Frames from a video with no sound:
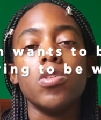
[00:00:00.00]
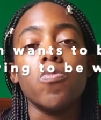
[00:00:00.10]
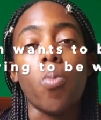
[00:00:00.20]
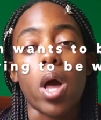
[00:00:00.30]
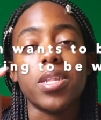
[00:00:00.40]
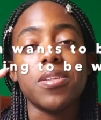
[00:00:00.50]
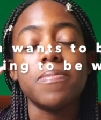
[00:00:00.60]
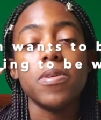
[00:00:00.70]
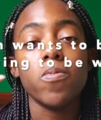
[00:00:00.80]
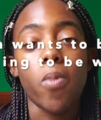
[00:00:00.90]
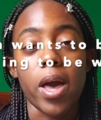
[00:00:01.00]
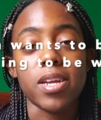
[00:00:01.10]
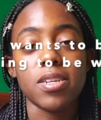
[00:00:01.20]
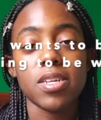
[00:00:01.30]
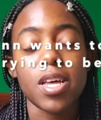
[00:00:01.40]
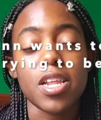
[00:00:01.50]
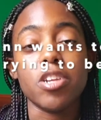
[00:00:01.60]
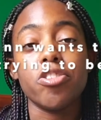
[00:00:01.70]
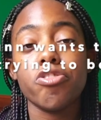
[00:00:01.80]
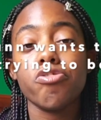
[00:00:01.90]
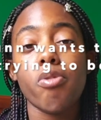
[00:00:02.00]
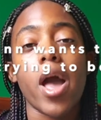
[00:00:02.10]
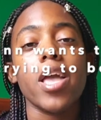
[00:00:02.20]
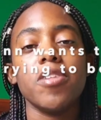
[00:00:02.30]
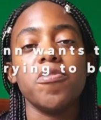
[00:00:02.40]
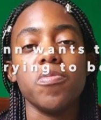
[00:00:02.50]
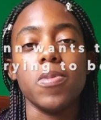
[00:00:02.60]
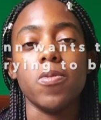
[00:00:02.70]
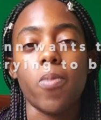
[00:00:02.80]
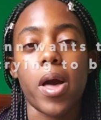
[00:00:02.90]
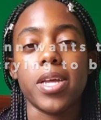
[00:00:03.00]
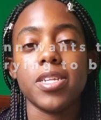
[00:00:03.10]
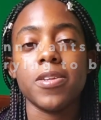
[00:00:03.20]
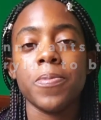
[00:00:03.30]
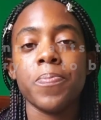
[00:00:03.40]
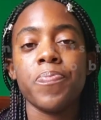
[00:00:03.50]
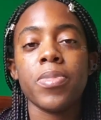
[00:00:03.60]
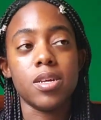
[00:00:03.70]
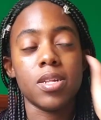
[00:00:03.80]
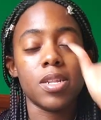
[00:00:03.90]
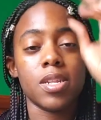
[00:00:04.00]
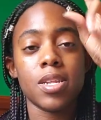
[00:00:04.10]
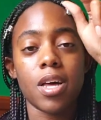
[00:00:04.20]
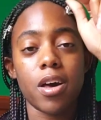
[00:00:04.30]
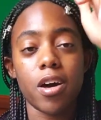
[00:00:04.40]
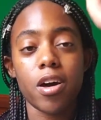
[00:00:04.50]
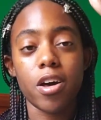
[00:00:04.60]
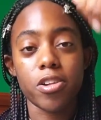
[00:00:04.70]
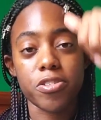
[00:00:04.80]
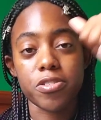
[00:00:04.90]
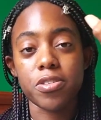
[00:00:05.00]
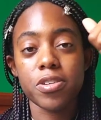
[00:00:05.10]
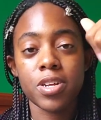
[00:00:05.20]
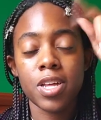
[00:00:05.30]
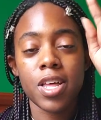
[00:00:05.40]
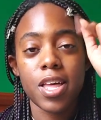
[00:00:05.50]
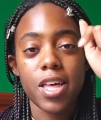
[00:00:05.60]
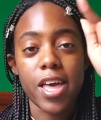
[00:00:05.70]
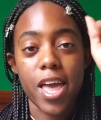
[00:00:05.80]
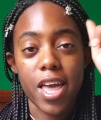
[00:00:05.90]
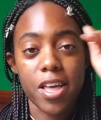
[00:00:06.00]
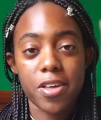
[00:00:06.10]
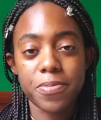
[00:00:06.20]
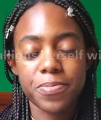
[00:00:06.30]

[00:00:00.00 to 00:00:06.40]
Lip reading: wants to be white and is trying to be white under A.